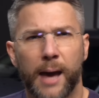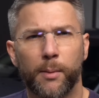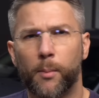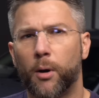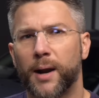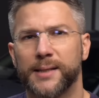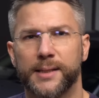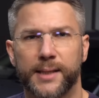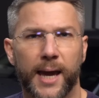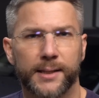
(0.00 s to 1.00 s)
MMR has
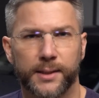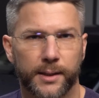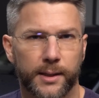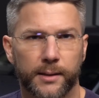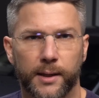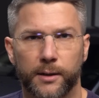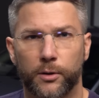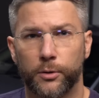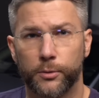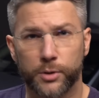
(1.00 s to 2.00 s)
a gasket kit that
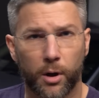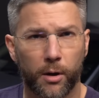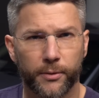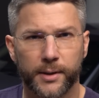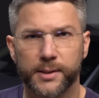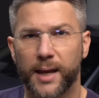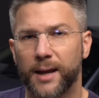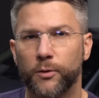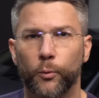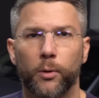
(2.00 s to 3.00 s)
includes all this
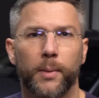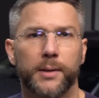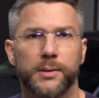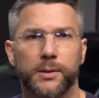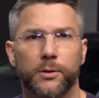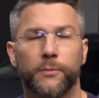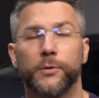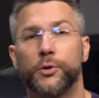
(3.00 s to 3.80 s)
and the rear main seal for